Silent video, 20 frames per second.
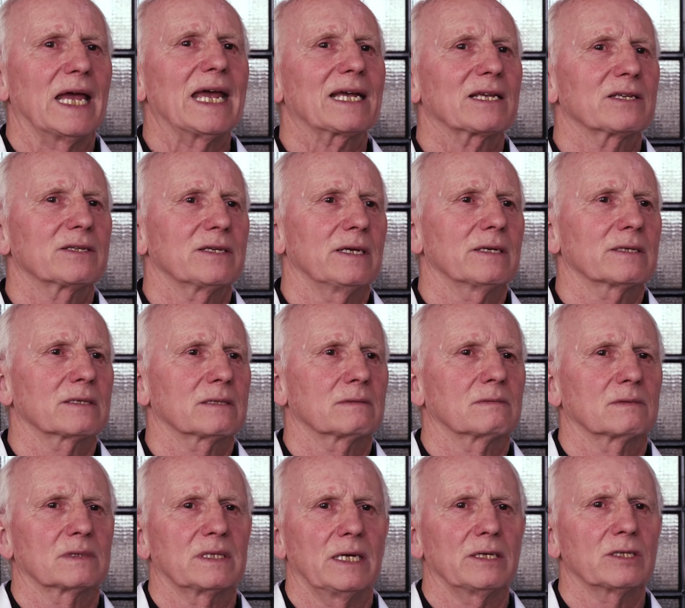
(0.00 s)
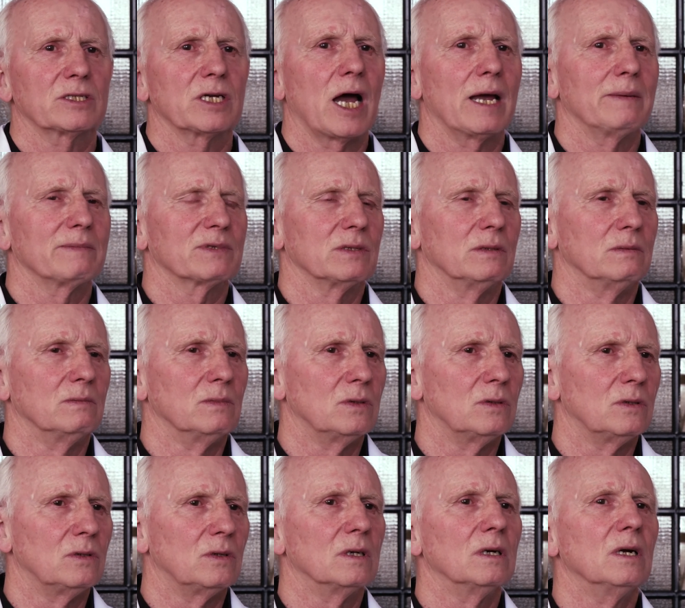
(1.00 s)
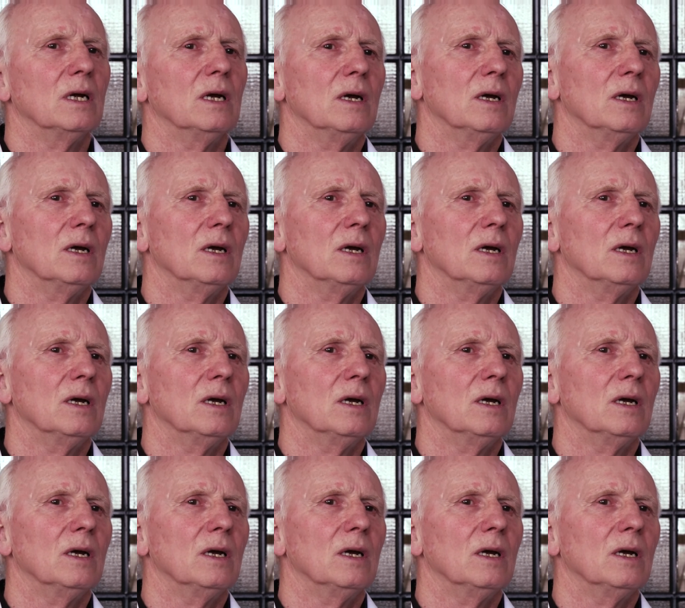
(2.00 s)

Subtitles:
excess 10 times or more